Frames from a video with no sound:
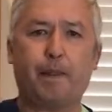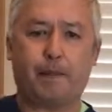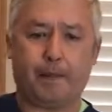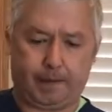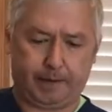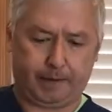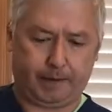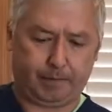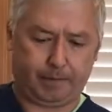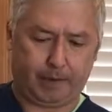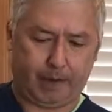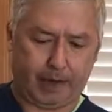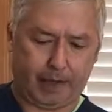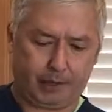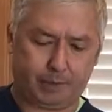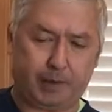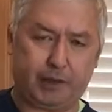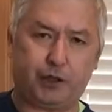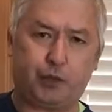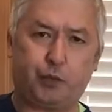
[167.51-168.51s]

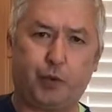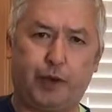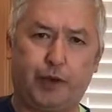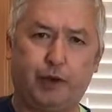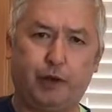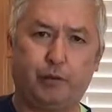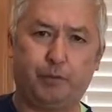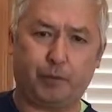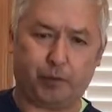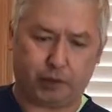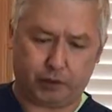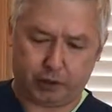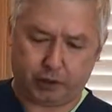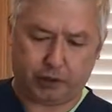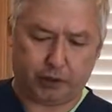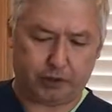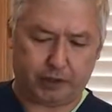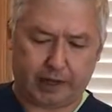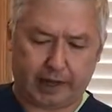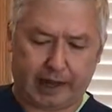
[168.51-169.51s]
as my sweetener because it
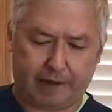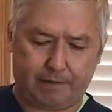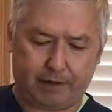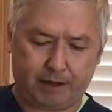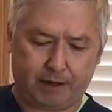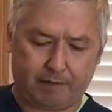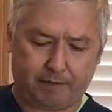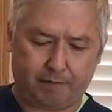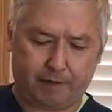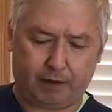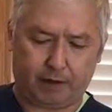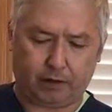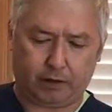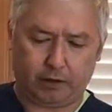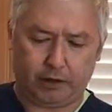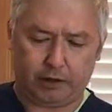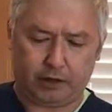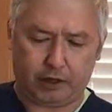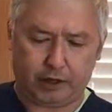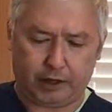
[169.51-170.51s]
doesn't have any effect on
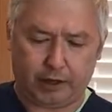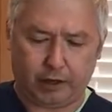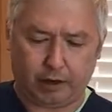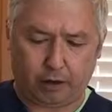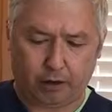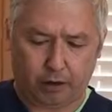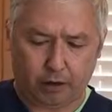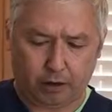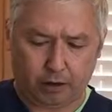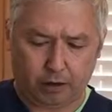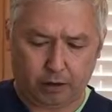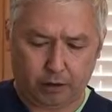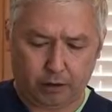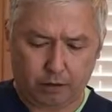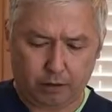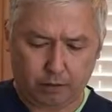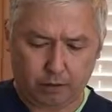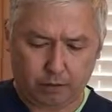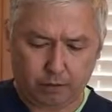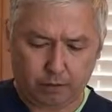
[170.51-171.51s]
insulin at all.